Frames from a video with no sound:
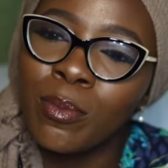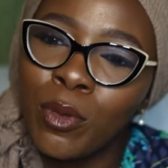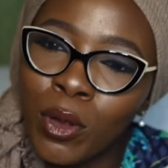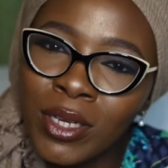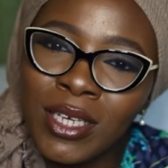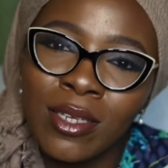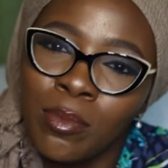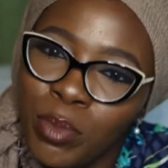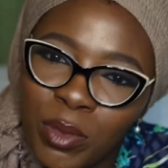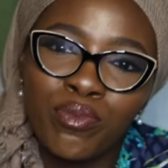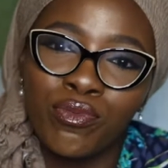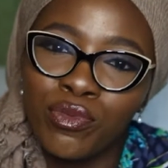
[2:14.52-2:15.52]
blogging
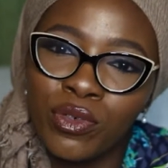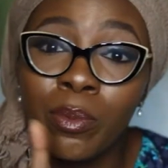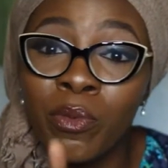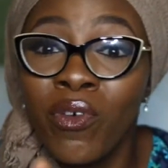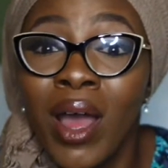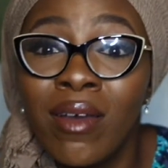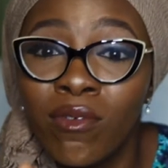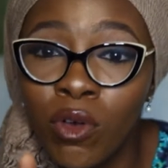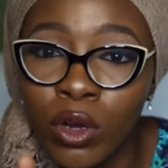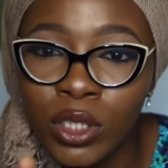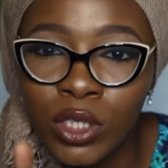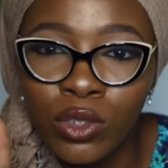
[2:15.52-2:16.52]
people. Before I even
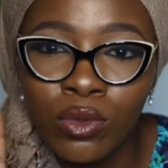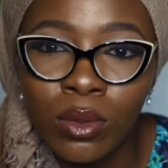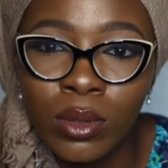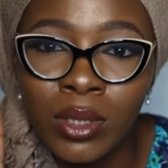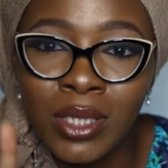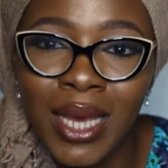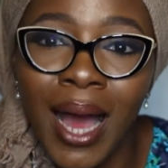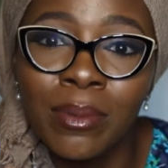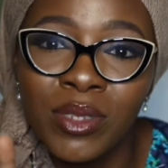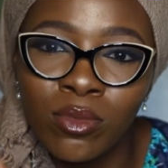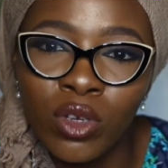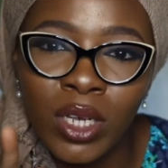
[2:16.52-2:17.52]
continue, the
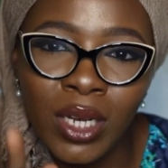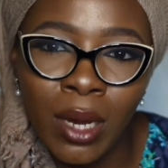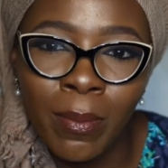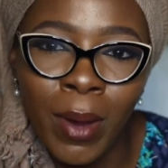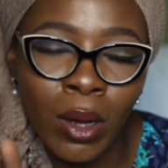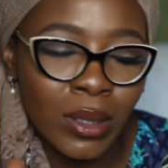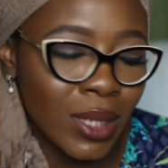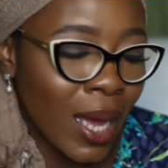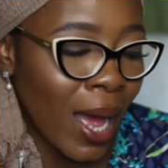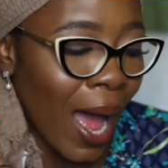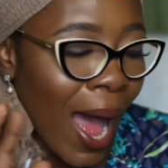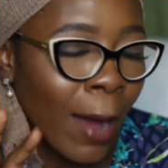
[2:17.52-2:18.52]
apps I'm talking about
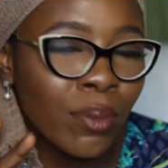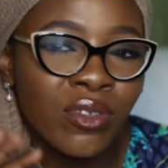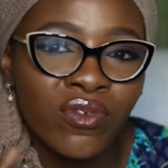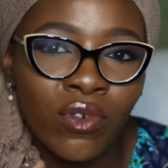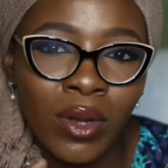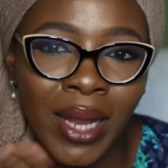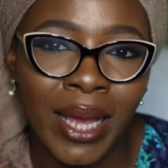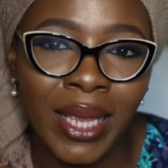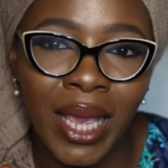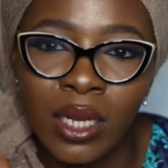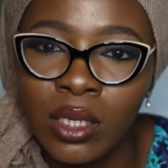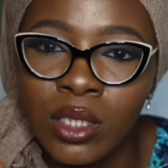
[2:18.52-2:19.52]
are apps for
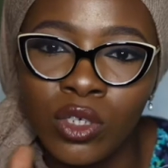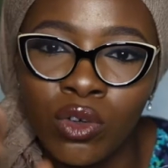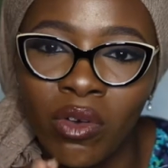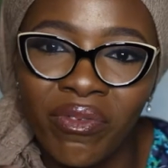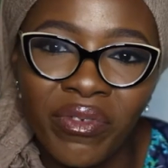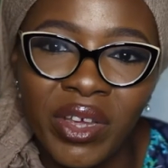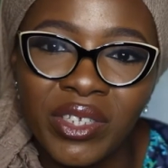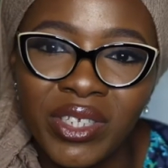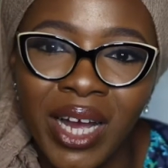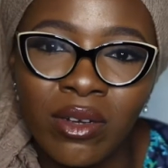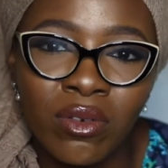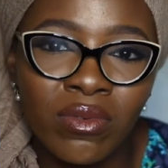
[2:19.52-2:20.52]
like editing your face.
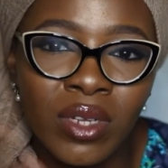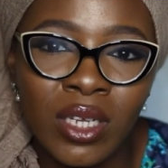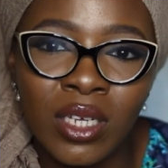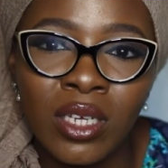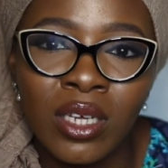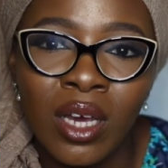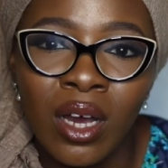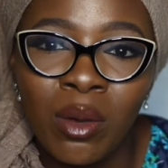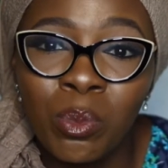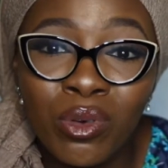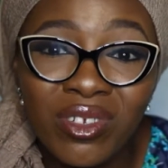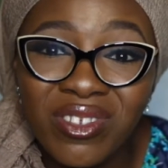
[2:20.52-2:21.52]
I don't really
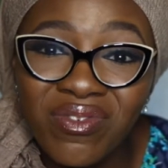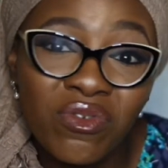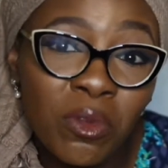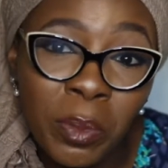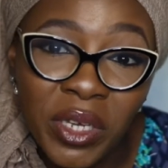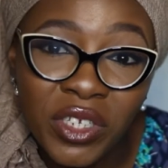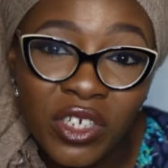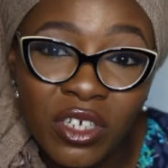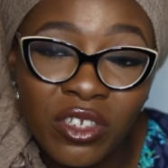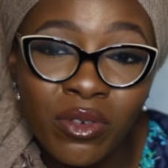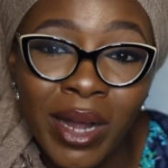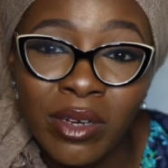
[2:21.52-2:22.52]
post full
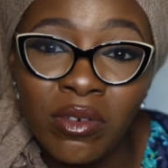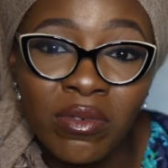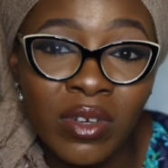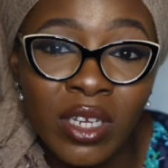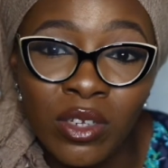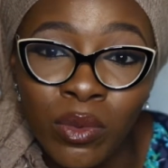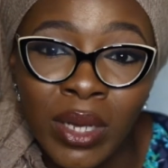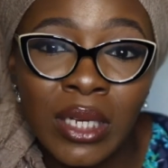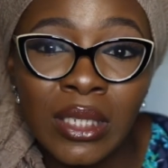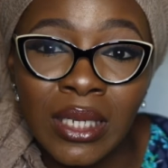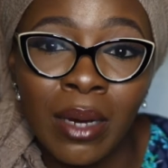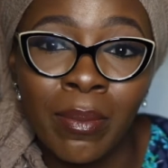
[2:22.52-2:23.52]
pictures, so I don't really know
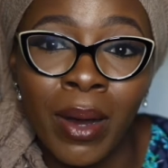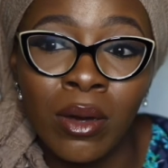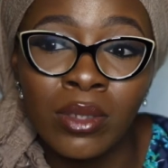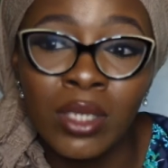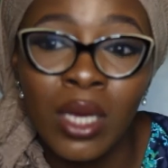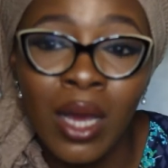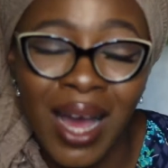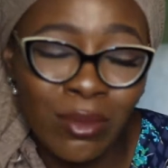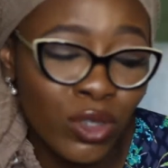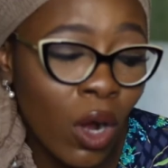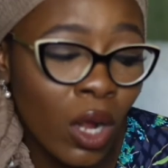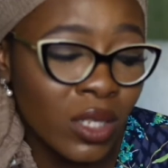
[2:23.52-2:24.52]
anything about. I'm
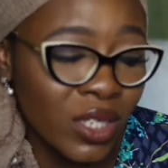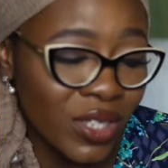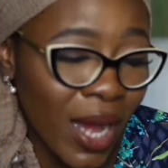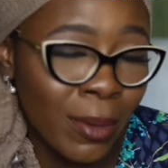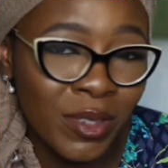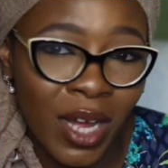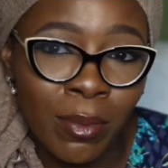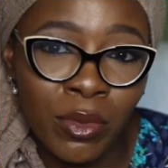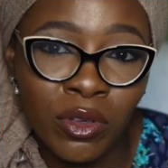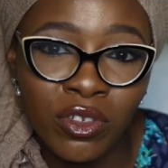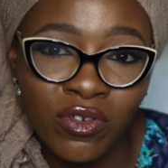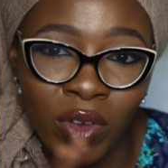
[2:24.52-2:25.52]
sure all these apps can be
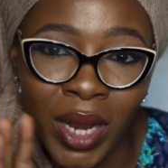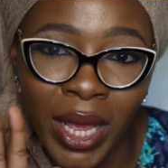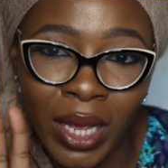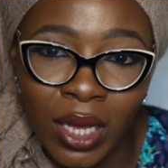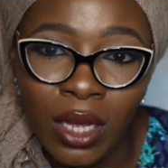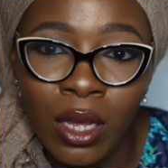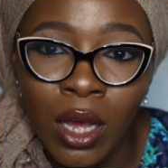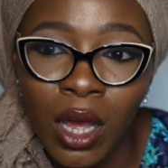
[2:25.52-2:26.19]
used for like